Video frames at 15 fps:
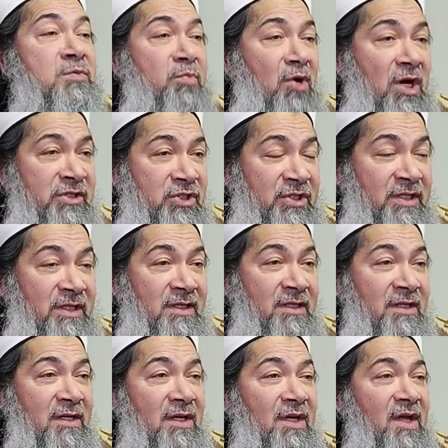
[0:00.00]
his progeny
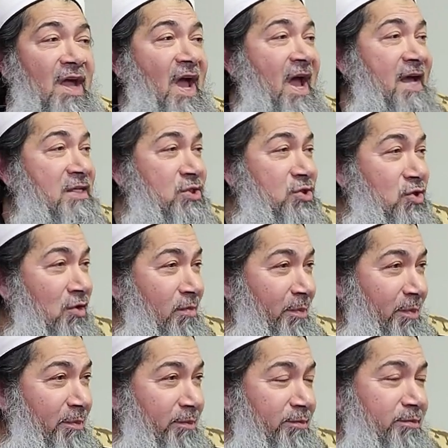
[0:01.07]
as your
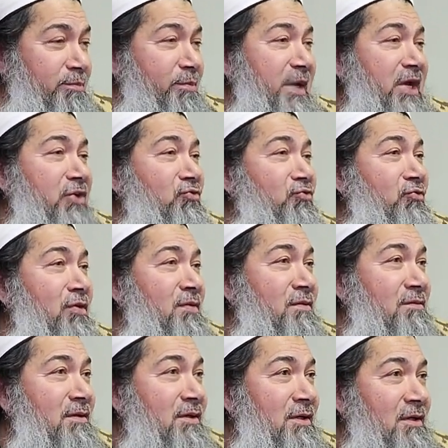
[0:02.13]

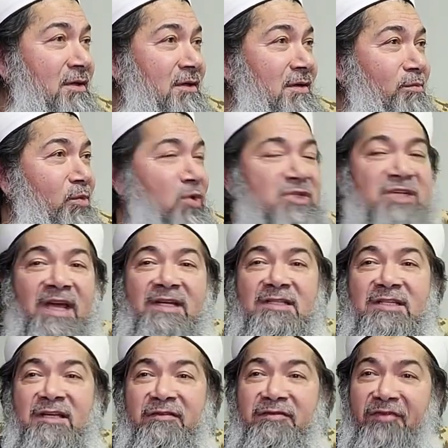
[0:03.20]
patron
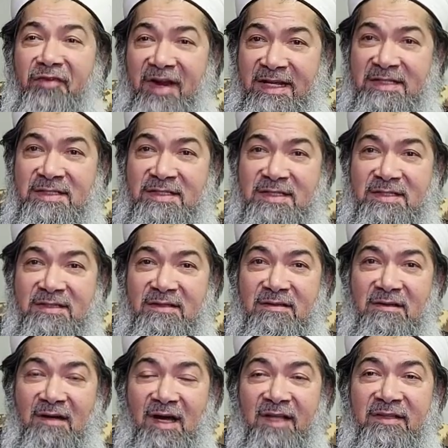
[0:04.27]
protecting friends
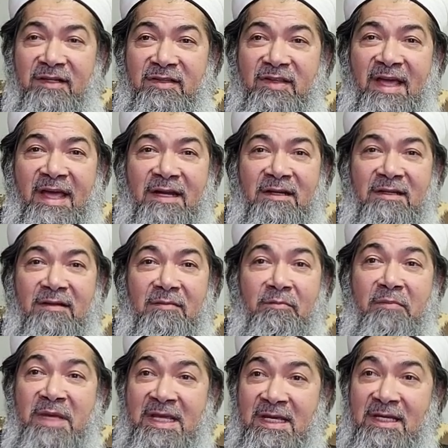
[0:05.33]
other than
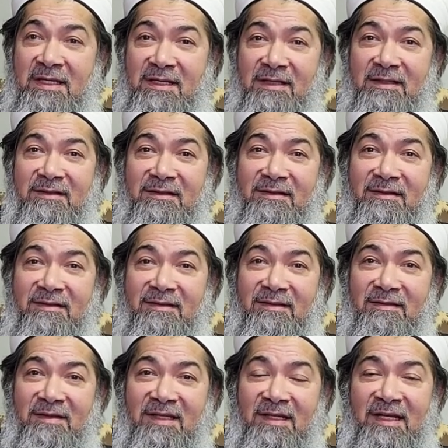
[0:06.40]
me?
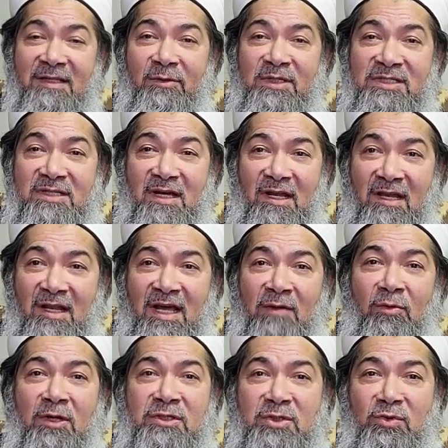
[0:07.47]
In other words,
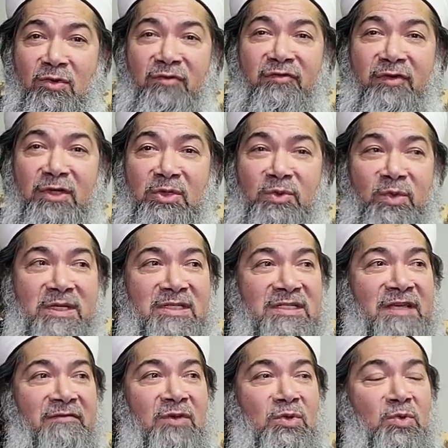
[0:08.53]
Allah wants good for you. He is
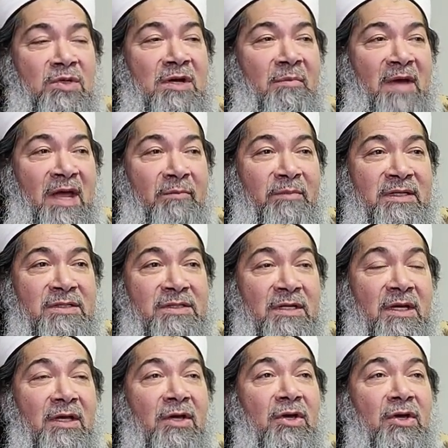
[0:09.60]
giving you commandments.